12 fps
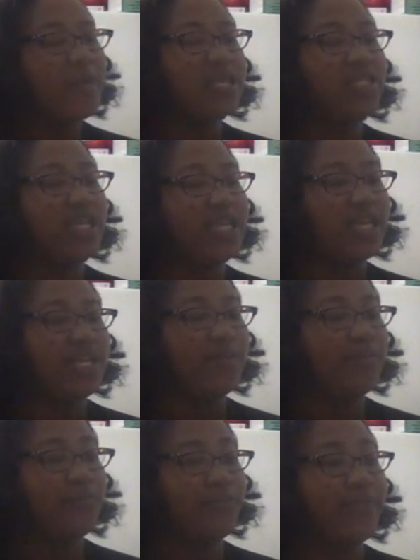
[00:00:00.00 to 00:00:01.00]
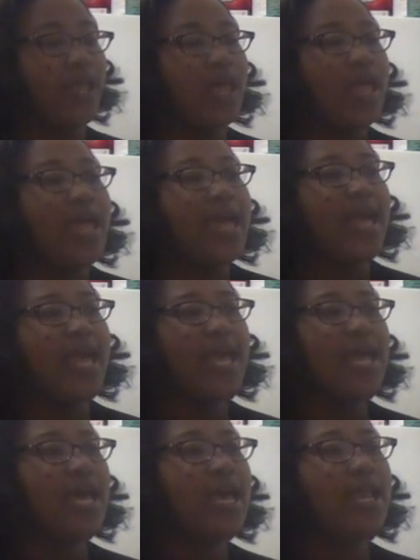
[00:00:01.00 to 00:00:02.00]
I can make chicken.
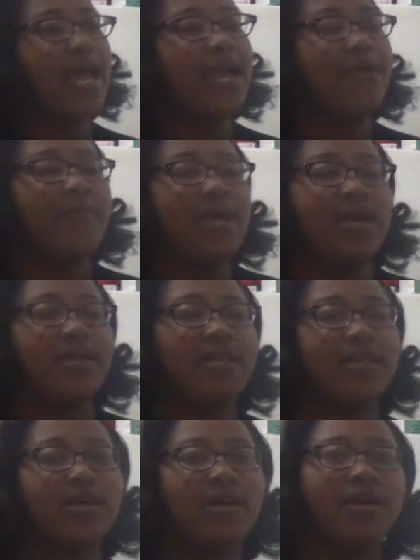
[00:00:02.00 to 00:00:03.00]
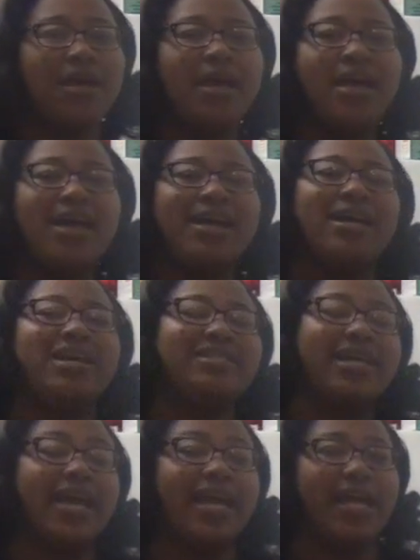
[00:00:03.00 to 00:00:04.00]
And I can make it's
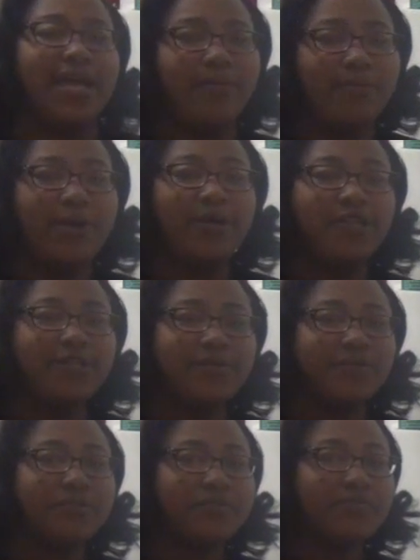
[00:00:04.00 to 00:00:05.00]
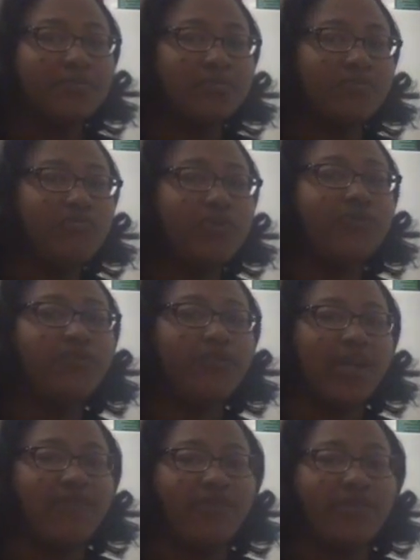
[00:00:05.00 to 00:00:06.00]
like a hamburger, with
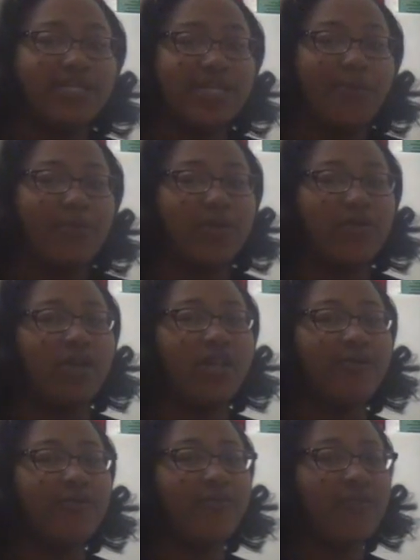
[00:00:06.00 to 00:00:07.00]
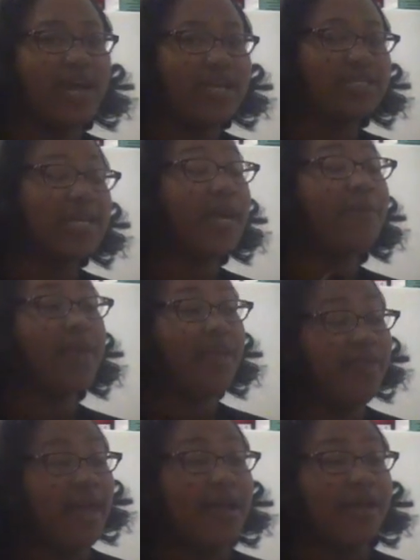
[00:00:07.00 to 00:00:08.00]
gravy on top and you eat it with rice. I can
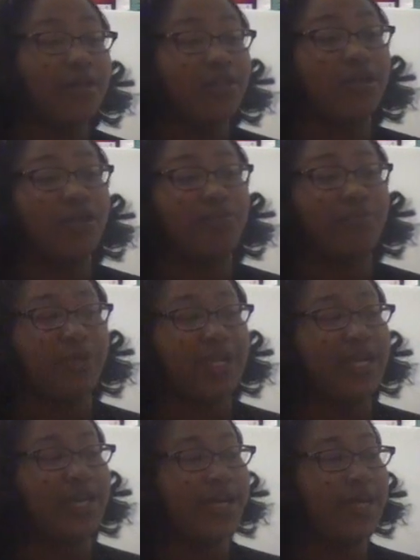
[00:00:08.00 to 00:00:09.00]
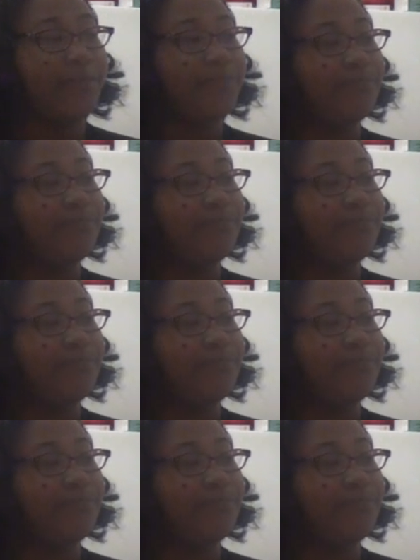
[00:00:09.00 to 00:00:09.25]
make that pretty good.